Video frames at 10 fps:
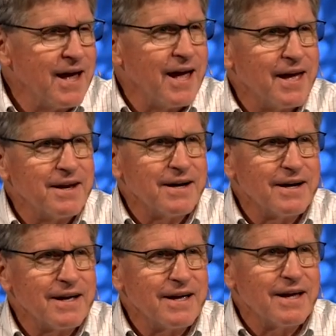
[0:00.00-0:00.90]
And
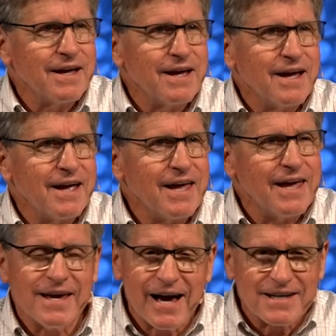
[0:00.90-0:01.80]
uh,
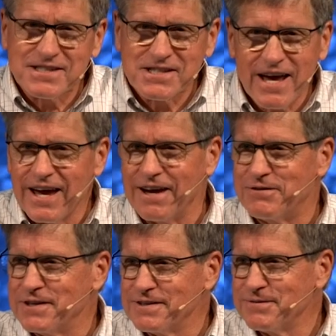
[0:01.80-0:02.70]
he got saved.